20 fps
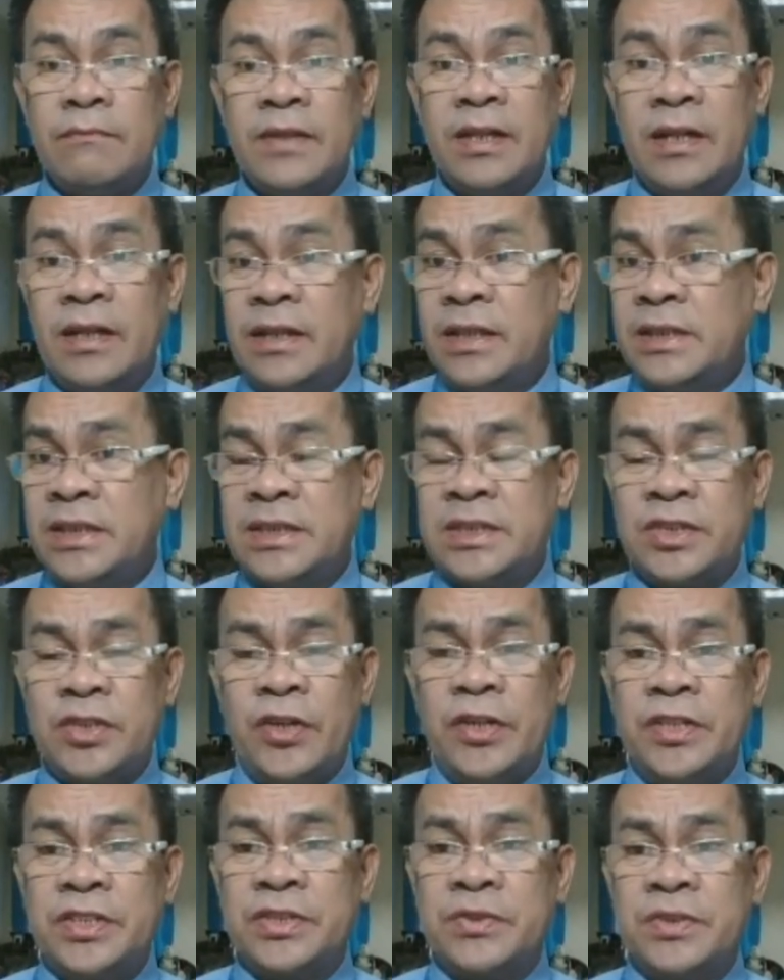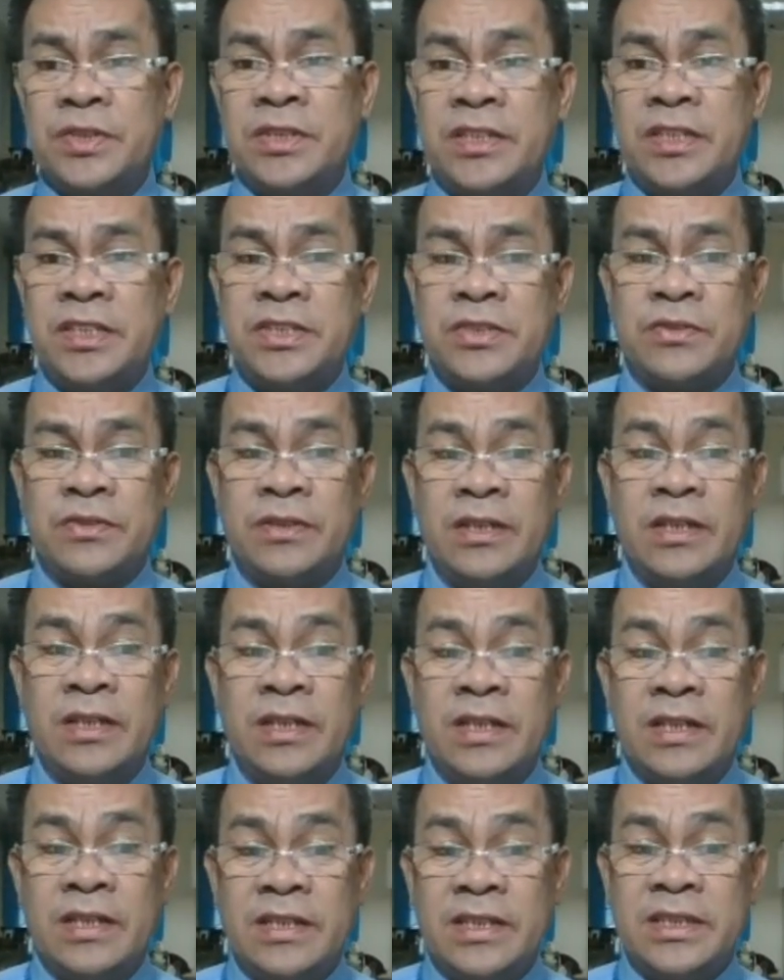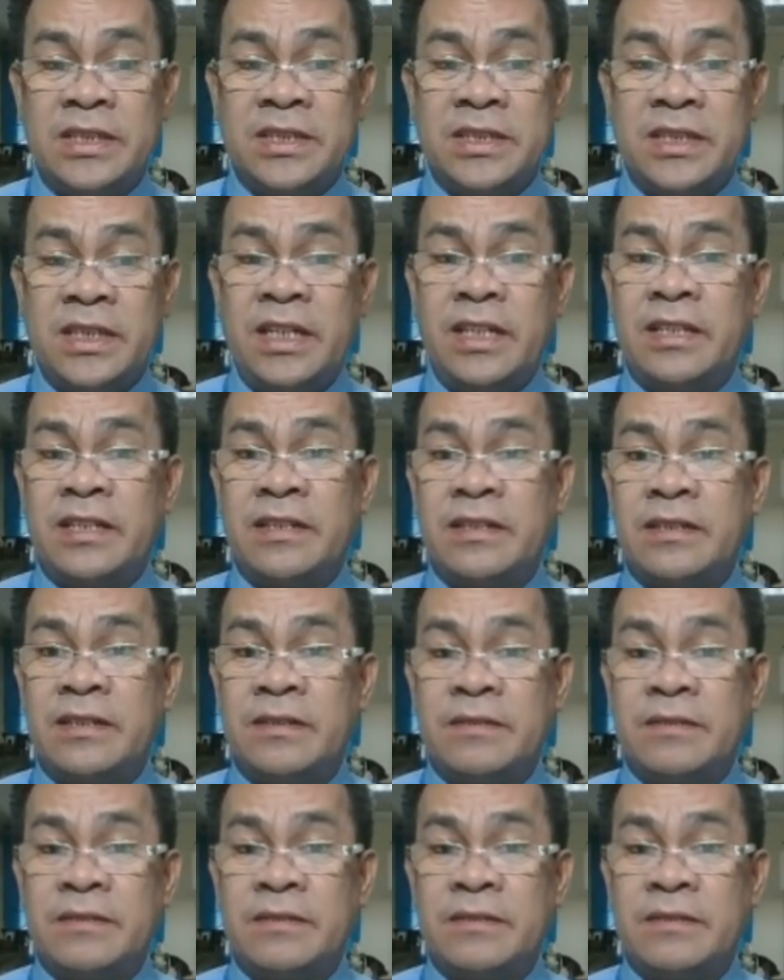This is charge concentration. This is in.